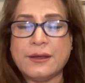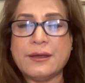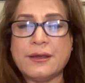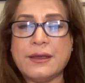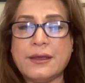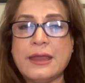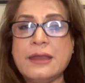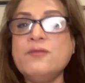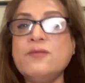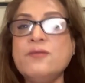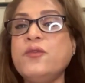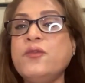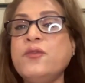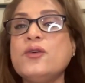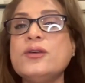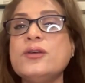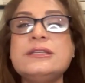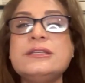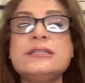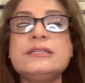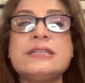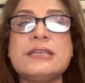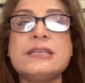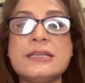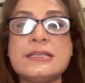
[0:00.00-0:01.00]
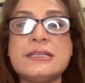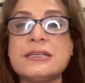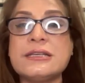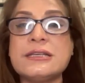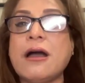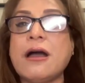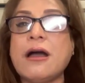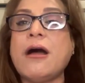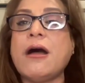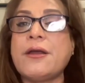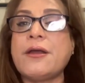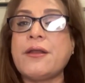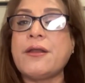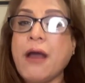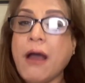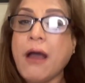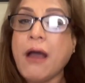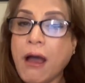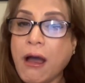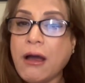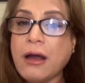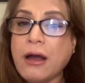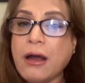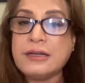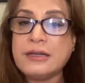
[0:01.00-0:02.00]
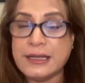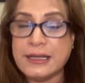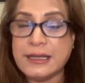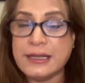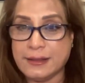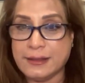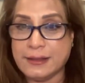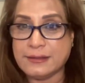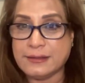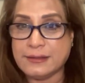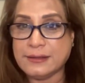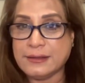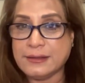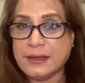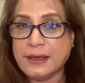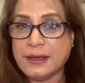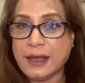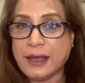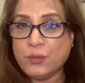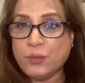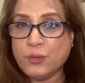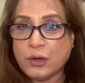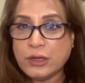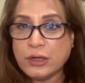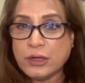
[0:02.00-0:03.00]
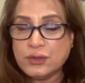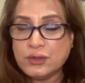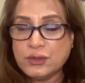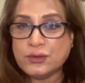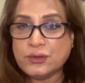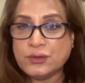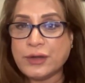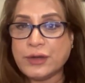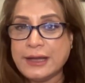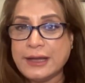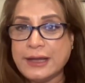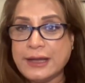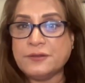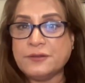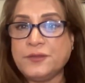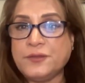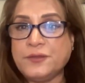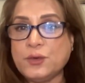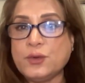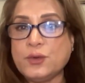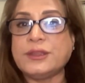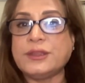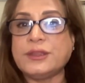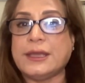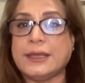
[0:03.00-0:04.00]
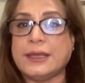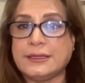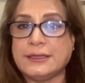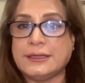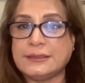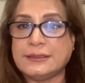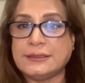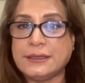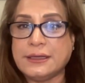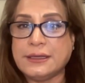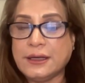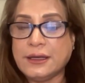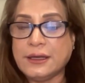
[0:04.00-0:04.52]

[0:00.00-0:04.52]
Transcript: influences our heart health? I want you to write a few things.